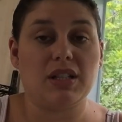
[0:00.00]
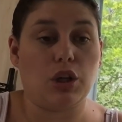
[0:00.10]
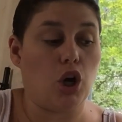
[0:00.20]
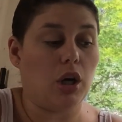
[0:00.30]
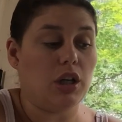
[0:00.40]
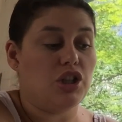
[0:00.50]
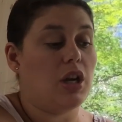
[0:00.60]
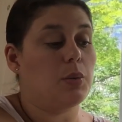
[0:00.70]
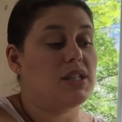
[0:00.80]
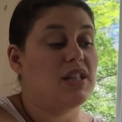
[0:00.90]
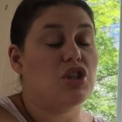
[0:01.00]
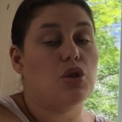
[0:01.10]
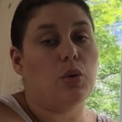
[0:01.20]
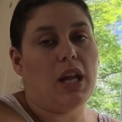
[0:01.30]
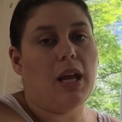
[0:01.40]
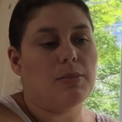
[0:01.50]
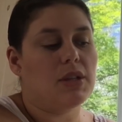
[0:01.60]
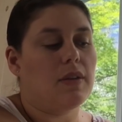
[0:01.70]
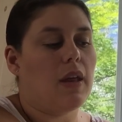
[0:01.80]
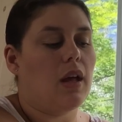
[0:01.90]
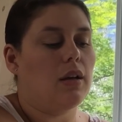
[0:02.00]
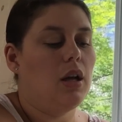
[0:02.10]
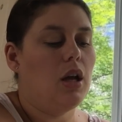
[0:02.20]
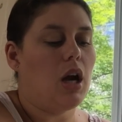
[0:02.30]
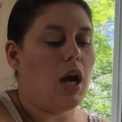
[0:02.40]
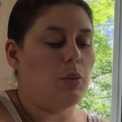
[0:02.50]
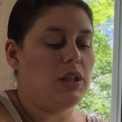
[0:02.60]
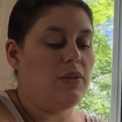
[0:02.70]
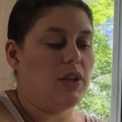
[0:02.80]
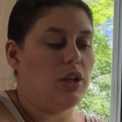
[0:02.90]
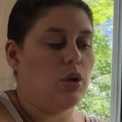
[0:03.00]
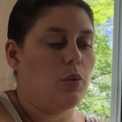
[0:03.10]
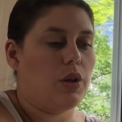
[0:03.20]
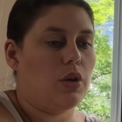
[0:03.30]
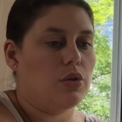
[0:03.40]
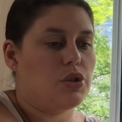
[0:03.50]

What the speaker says: to the cottage and I would stitch their names and then I would leave it here with her.